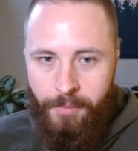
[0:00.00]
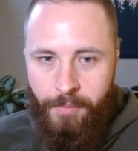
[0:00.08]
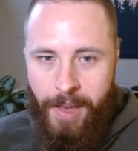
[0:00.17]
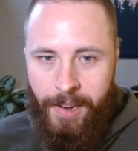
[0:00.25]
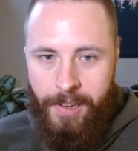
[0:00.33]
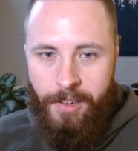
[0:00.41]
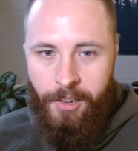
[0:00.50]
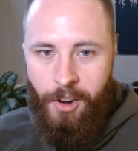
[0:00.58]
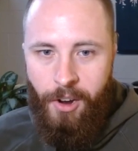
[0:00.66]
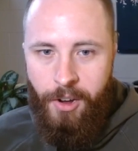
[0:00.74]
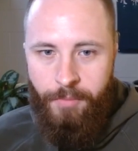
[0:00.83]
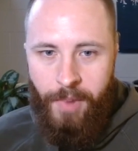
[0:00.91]
back in your
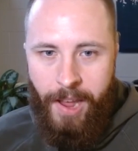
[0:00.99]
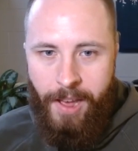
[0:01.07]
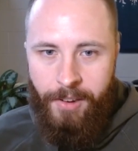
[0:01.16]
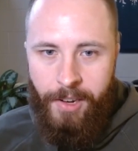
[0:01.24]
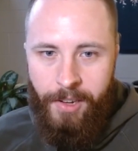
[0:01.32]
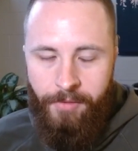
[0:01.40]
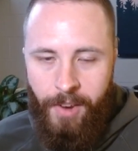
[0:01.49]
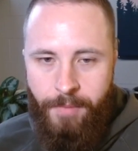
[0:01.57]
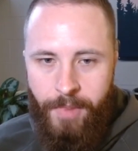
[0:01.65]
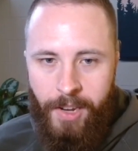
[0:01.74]
home county, Fleming